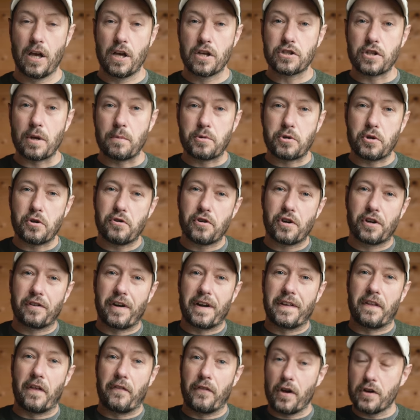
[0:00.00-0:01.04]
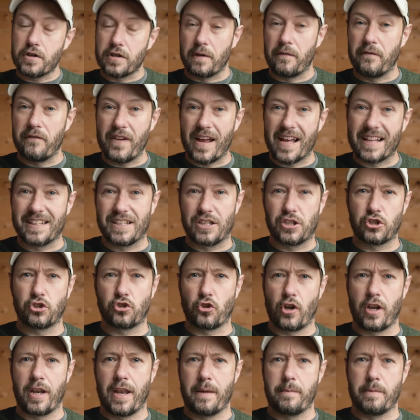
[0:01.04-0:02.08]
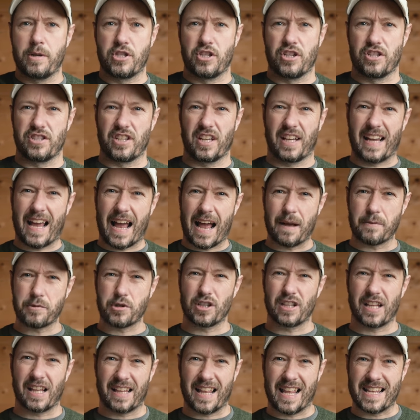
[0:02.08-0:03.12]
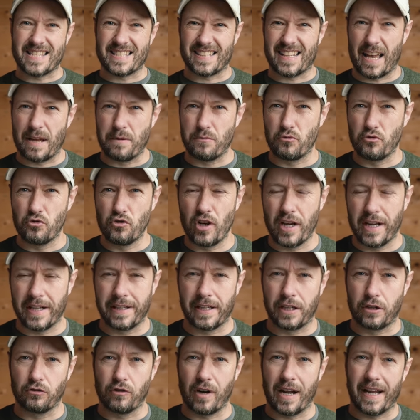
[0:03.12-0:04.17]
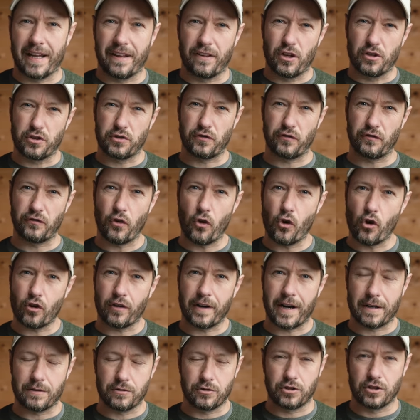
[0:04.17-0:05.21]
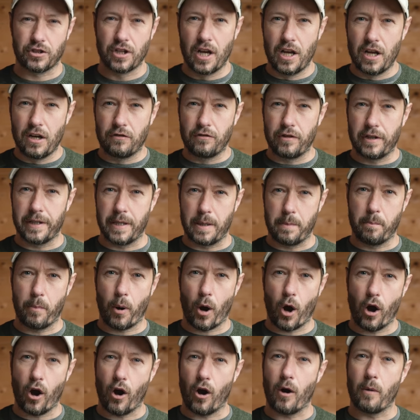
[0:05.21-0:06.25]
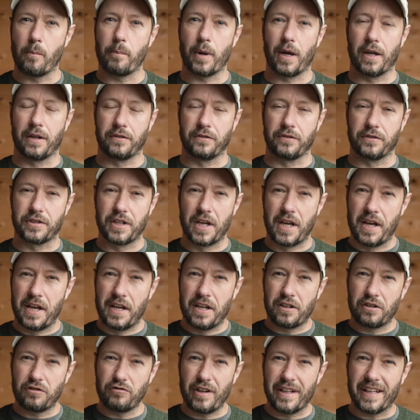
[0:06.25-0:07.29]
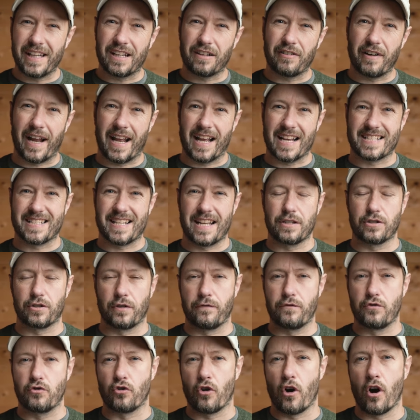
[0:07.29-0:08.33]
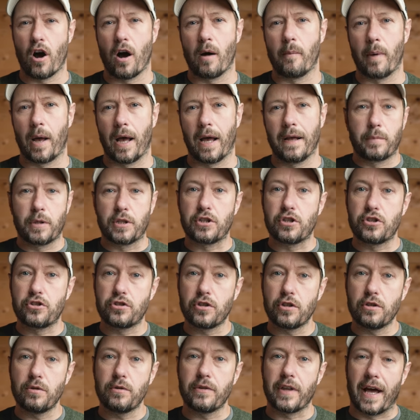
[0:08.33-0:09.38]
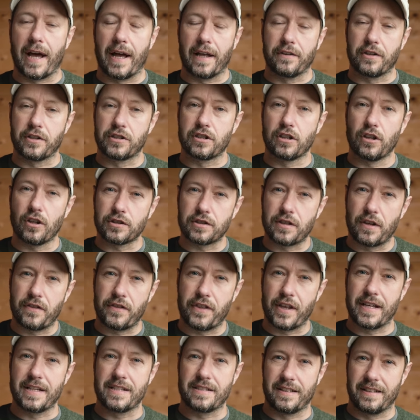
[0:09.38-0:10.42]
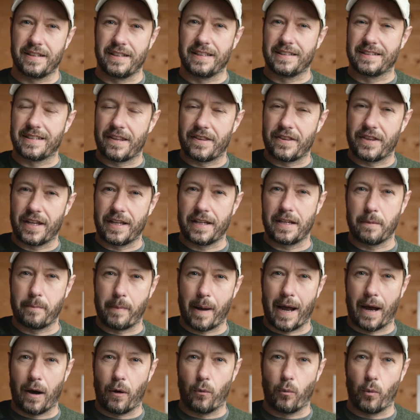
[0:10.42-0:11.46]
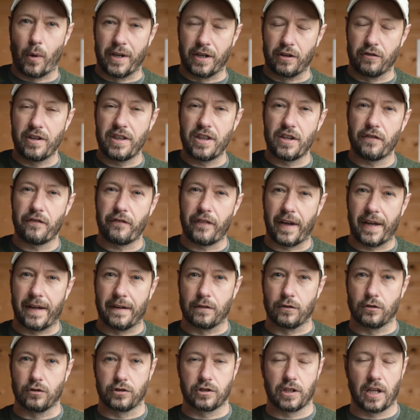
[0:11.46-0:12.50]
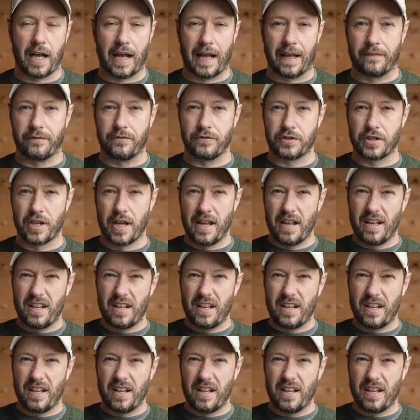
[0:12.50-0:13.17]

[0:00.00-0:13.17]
So I'm sure you agree that those are fairly stunning images. They capture the landscape really great. Those foregrounds really pop and really create a sense of drama. But to do that, there's lots of things that you need to think about when you're in the field and